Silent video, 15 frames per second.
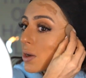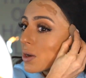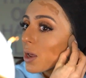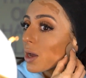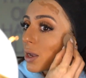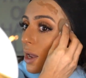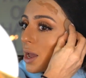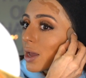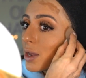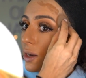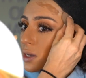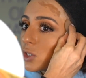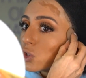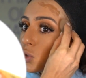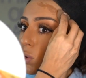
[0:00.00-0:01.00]
again,
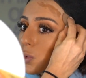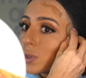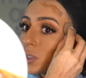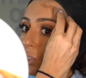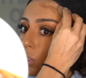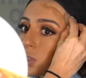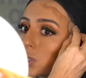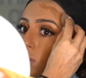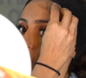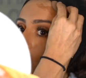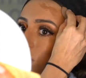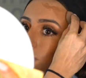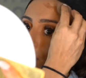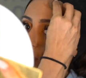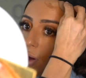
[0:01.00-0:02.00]
it's going to look
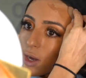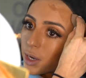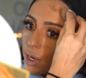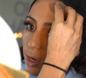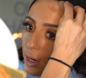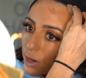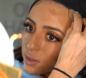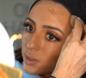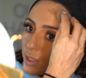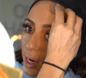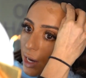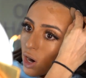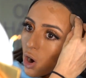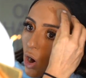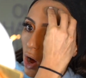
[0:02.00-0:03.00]
fucking
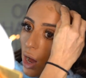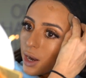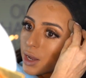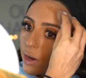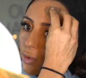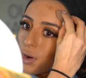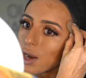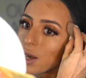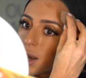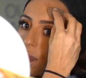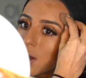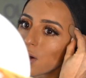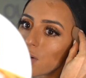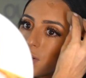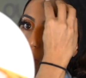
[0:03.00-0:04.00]
psychotic right
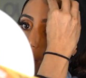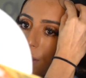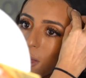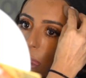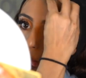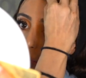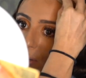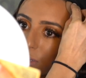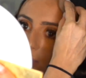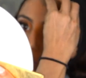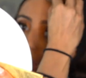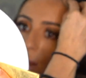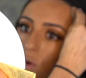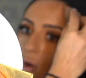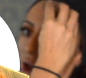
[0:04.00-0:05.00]
now because
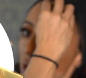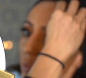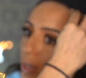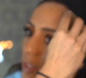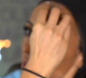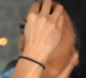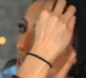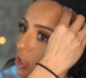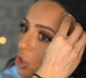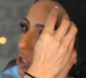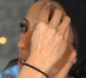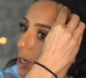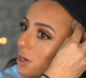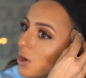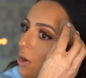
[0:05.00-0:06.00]
I don't have my stage
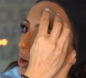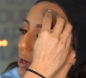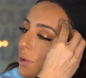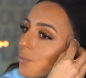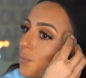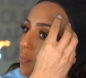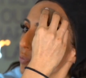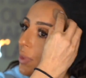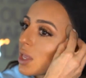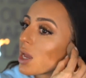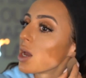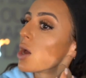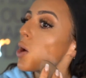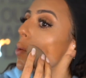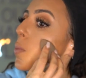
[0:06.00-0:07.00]
tan on.
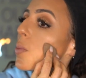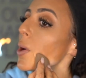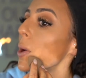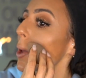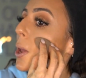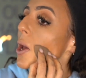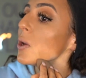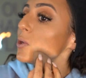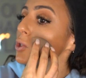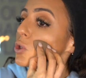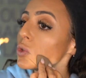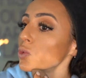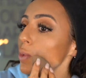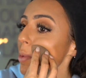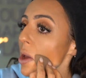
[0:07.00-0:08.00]
But again,
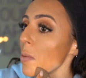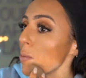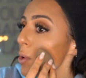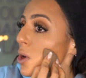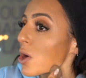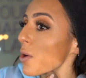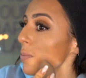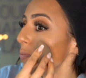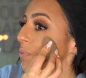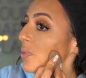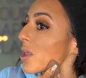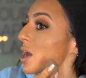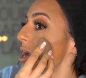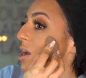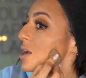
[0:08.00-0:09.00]
just remember,
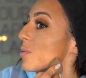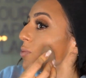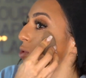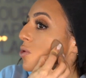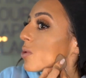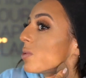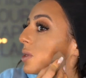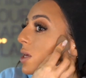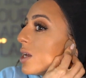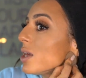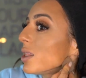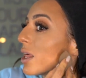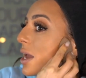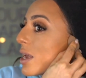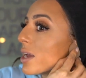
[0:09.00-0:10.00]
I am normally
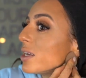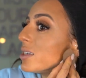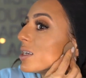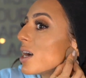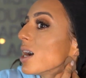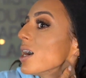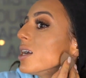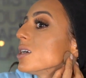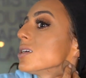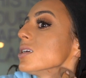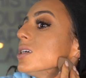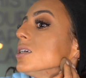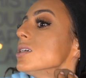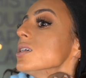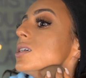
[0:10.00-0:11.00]
like
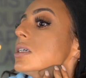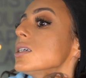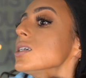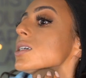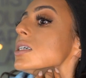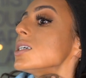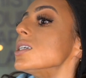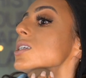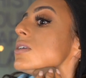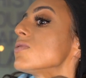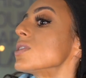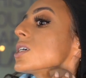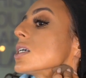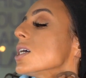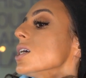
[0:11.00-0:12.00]
entirely a
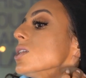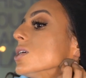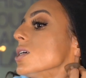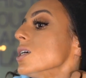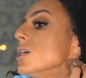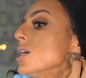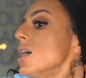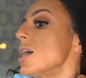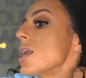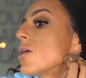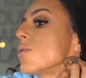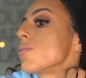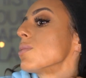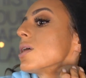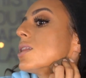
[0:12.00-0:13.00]
different color and I
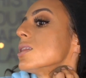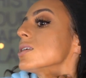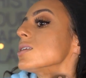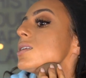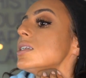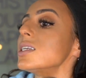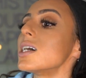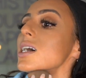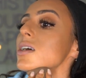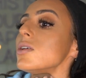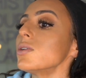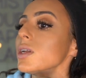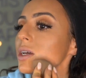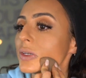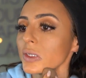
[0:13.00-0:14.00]
would blend this
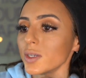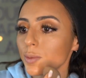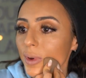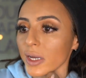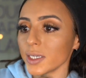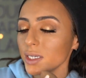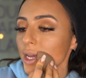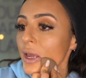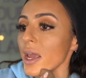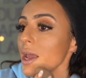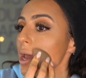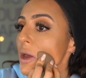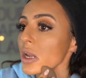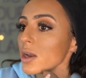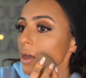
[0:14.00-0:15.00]
down into my
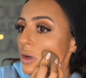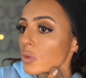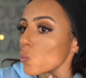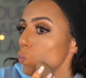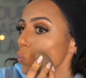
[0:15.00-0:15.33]
tan.